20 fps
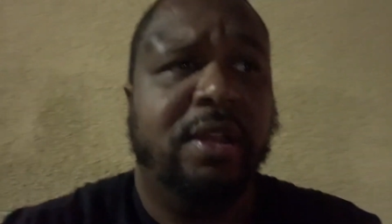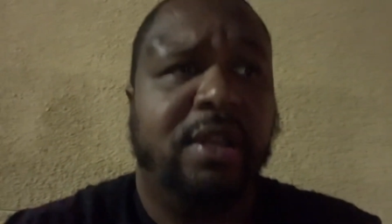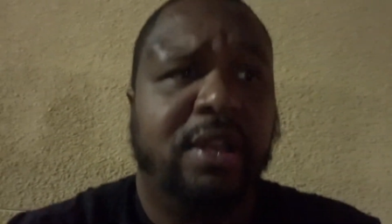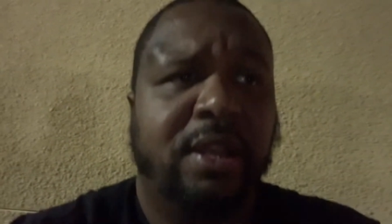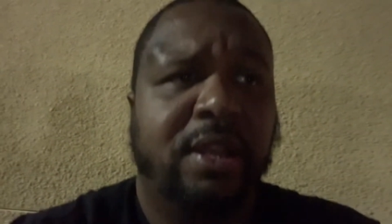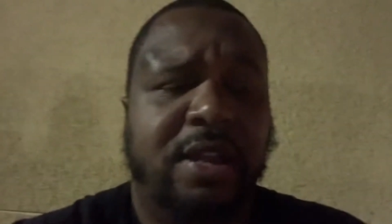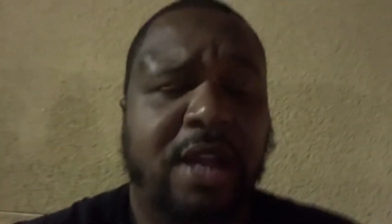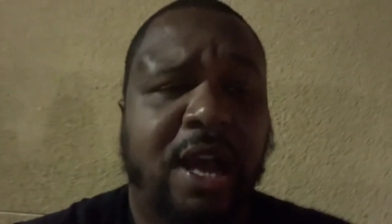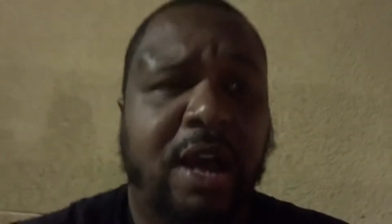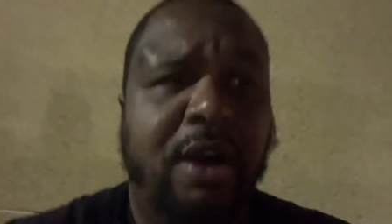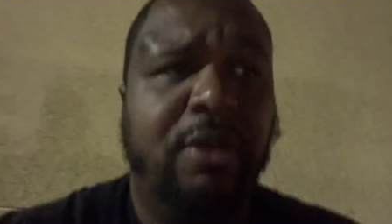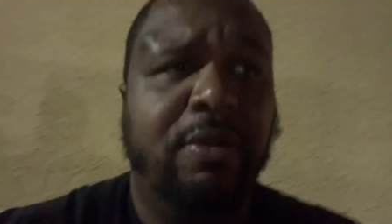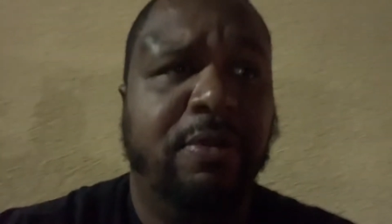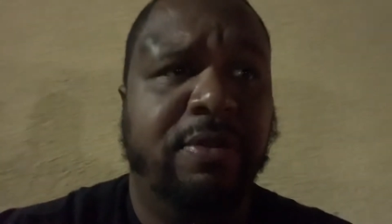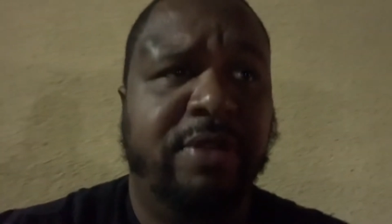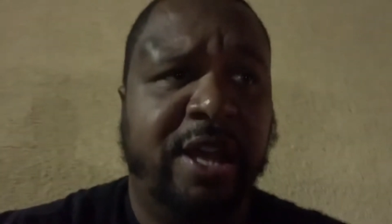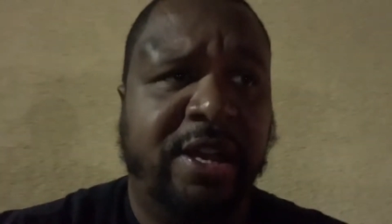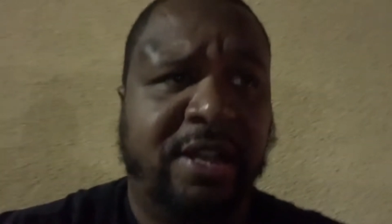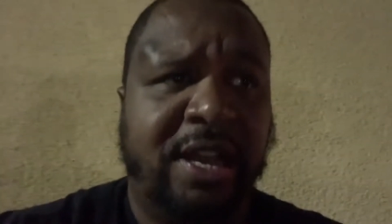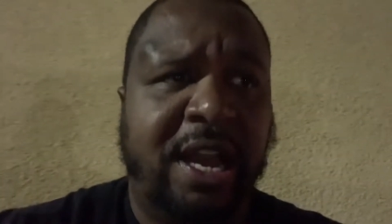And now
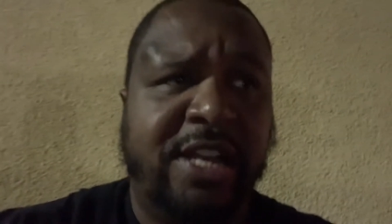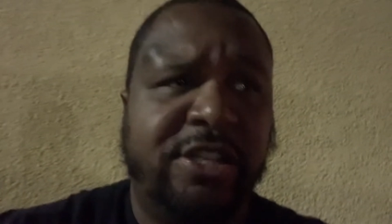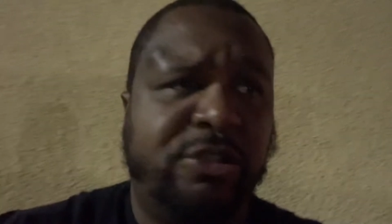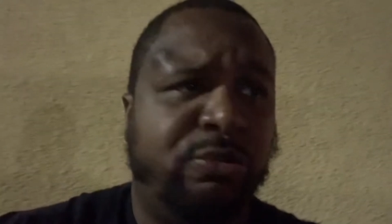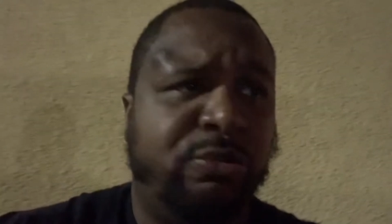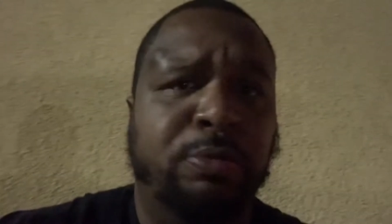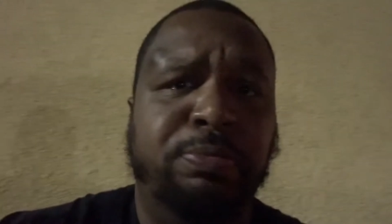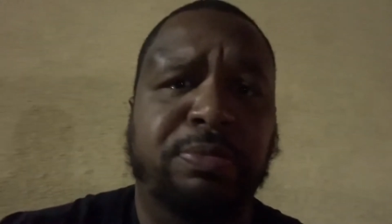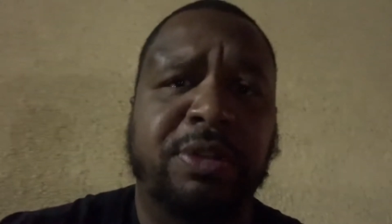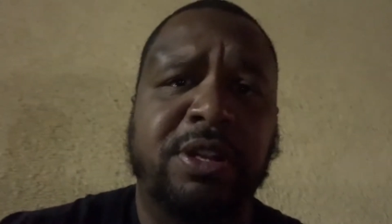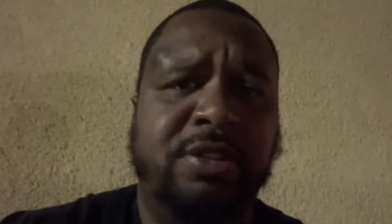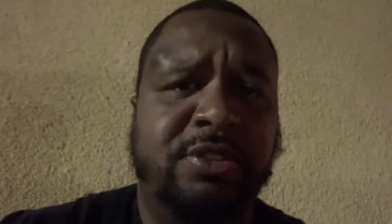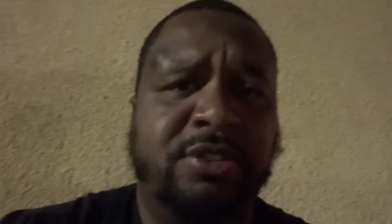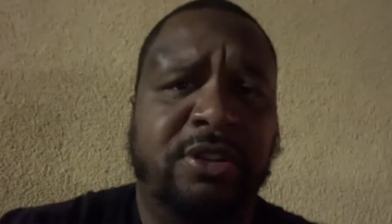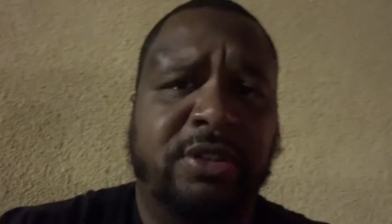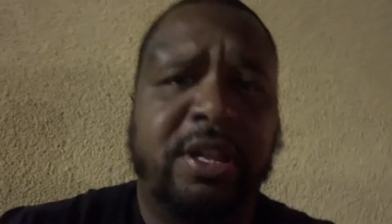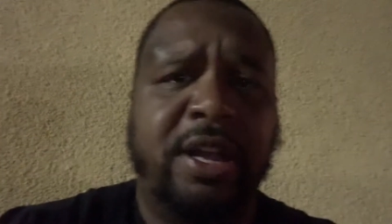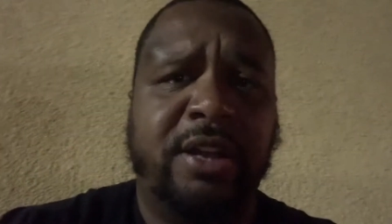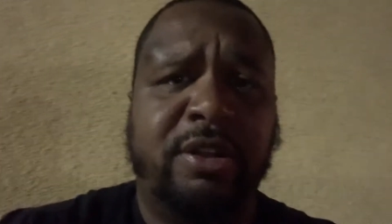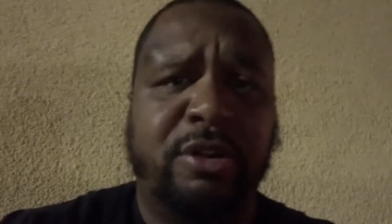that guy swooped in and
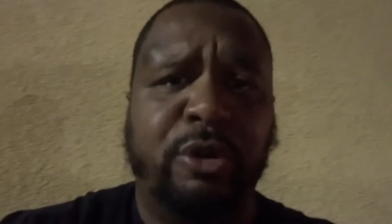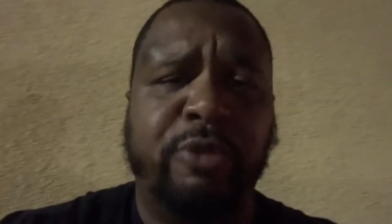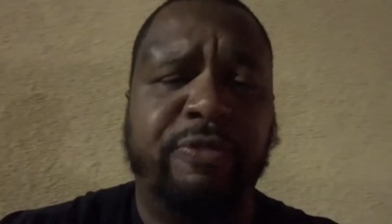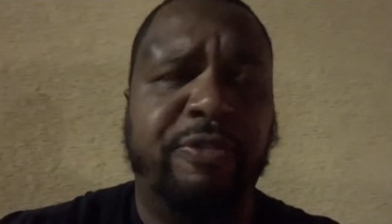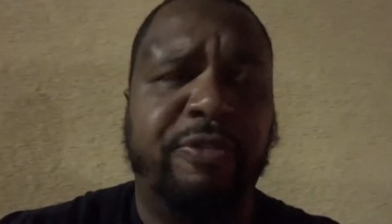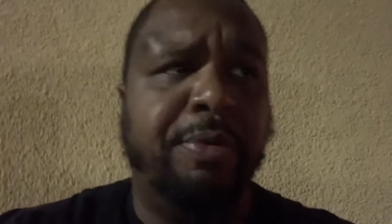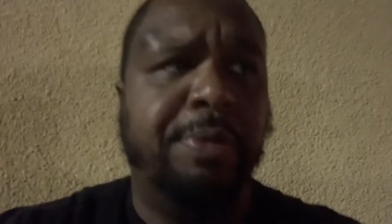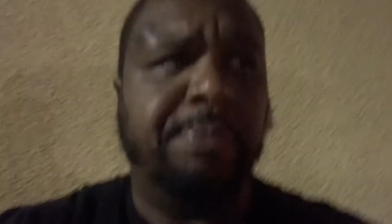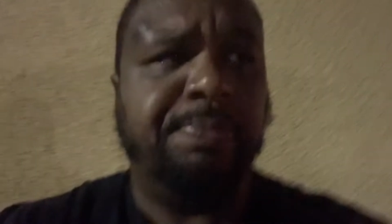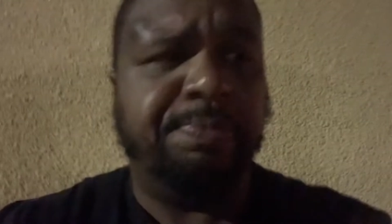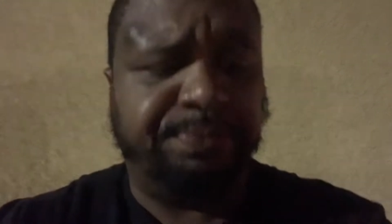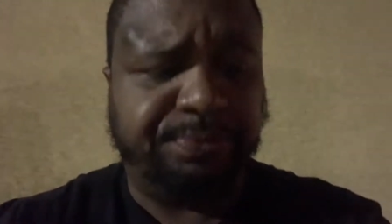took that girl from him.